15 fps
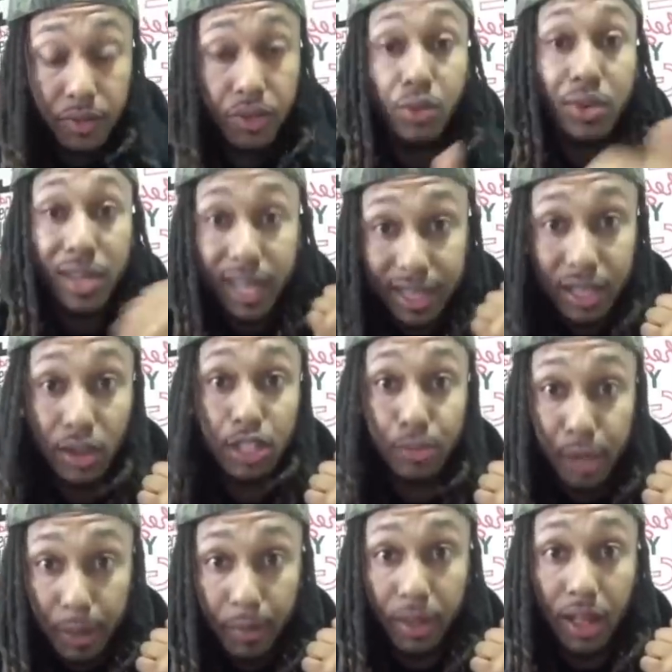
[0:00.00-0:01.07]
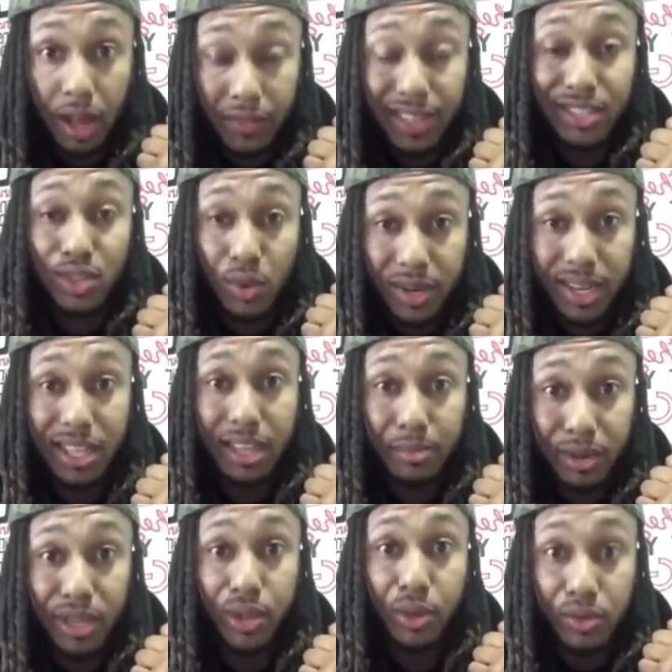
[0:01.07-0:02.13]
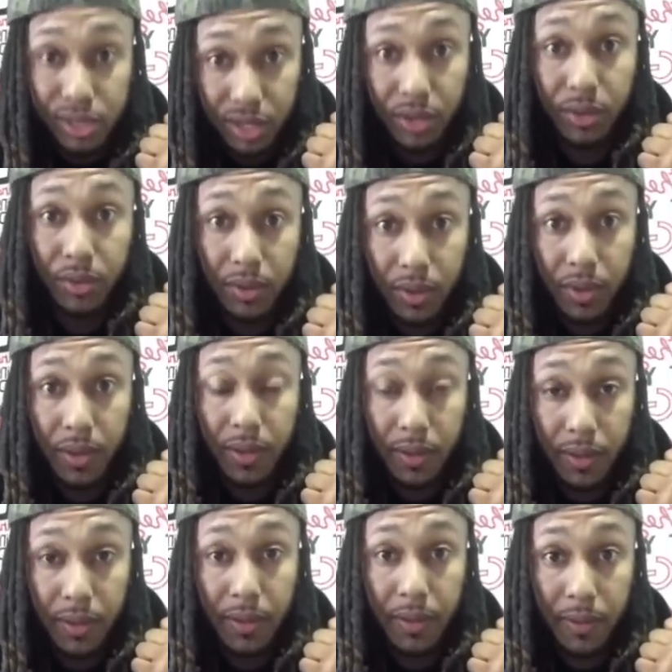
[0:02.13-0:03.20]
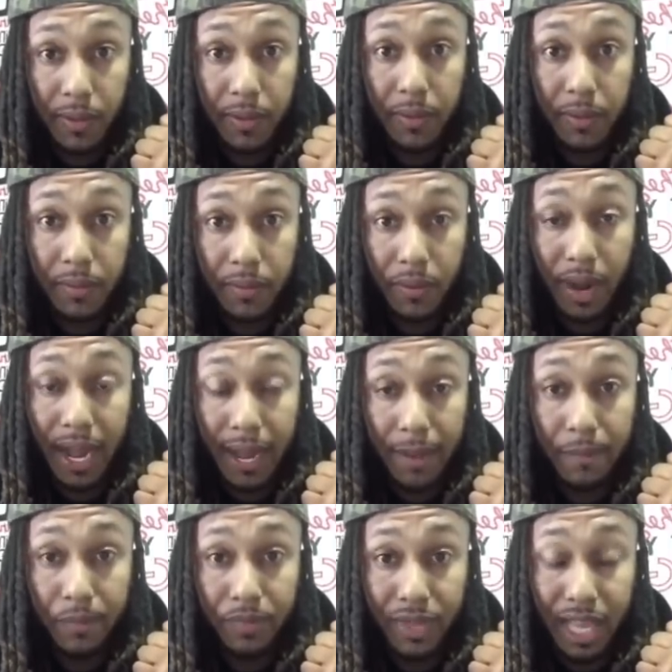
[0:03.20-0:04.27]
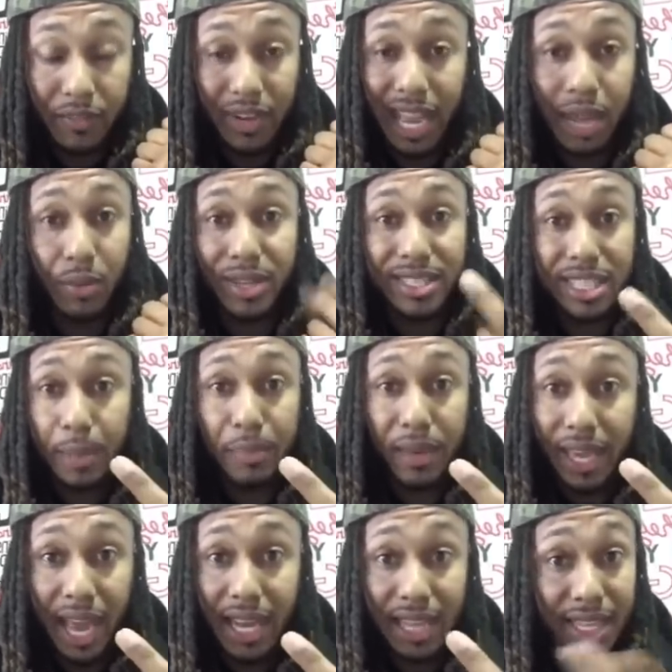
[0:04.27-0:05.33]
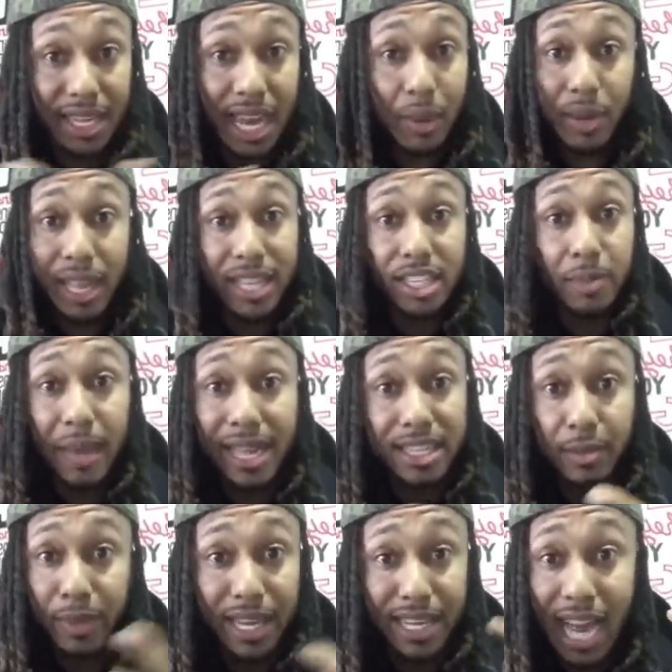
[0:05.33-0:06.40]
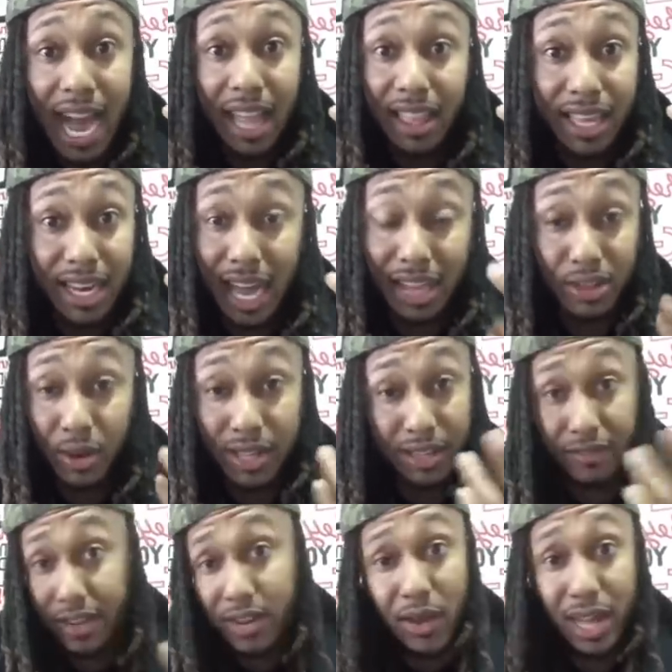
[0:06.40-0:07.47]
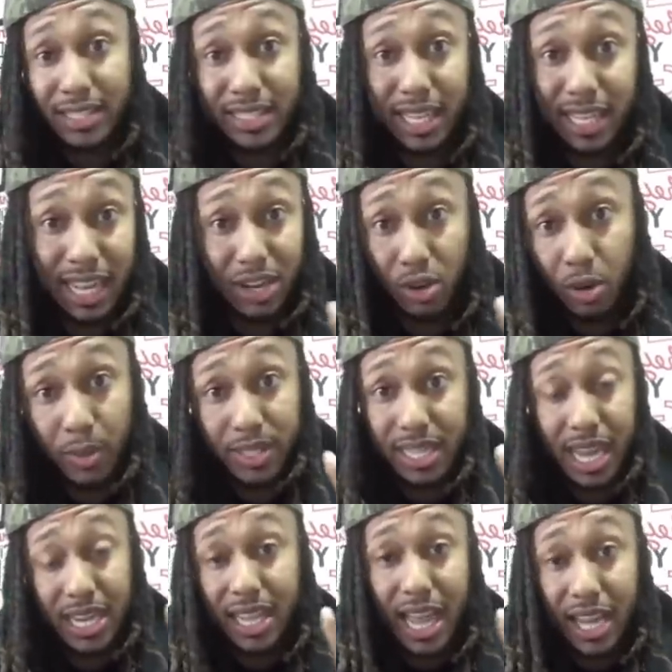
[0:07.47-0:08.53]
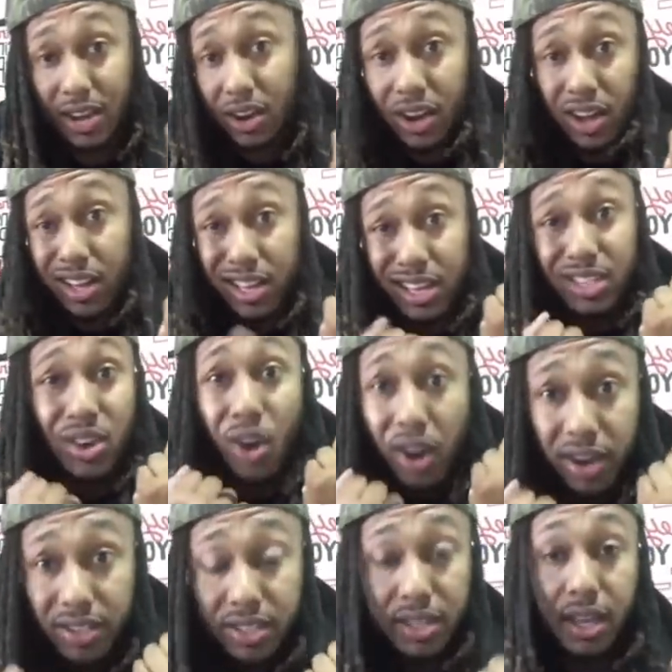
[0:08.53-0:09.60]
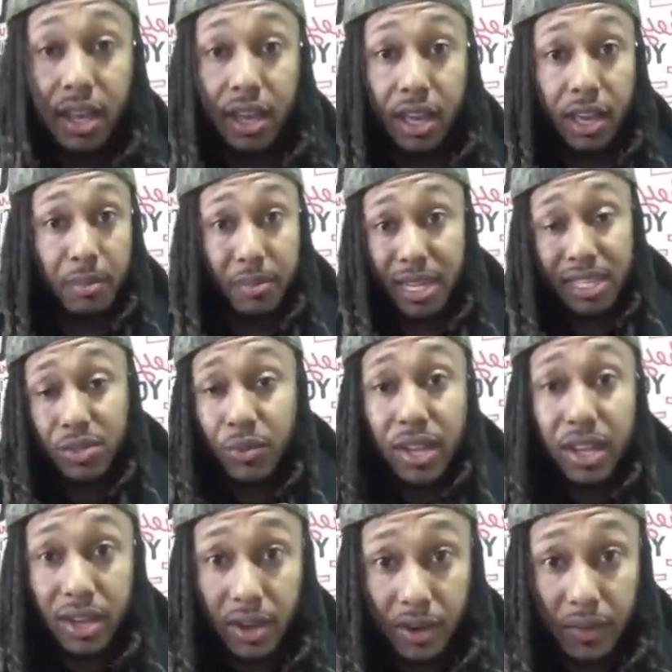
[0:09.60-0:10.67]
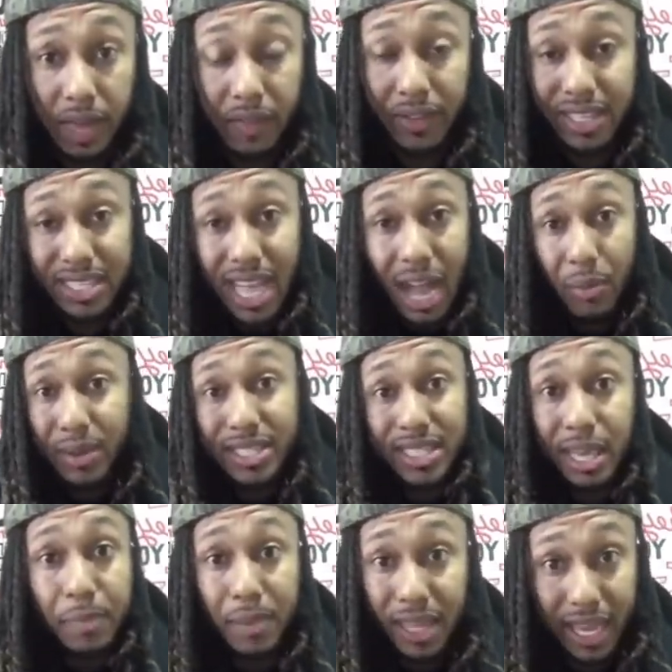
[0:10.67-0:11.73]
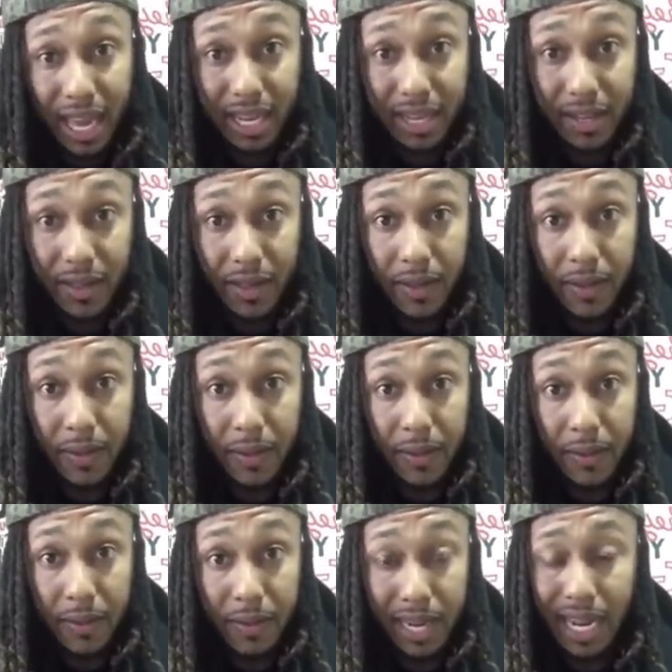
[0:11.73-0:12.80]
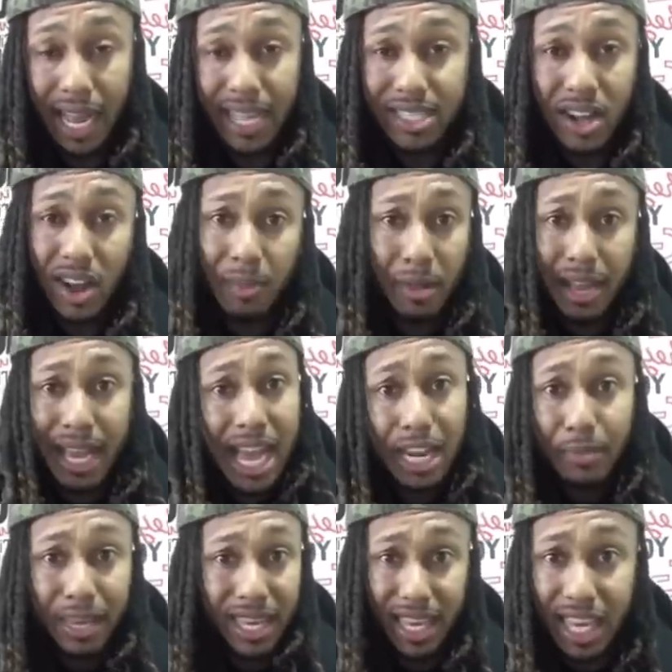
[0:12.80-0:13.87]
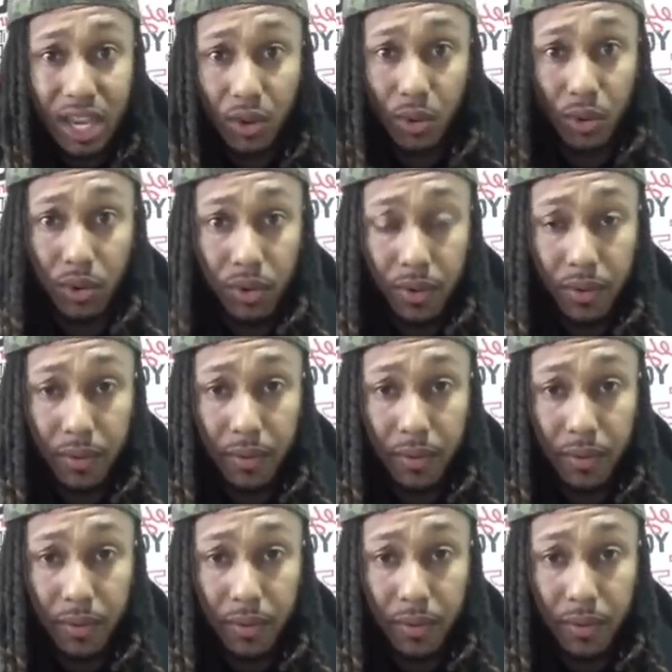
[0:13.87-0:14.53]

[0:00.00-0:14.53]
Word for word: you cut those people off that's doing nothing but using you, right? If it ain't reciprocated, then that relationship has to be annihilated. I know in the video I said, I know it was kind of like, oh, it's harsh, but it's real. If it's not reciprocated, and I ain't talking about it got to be equal,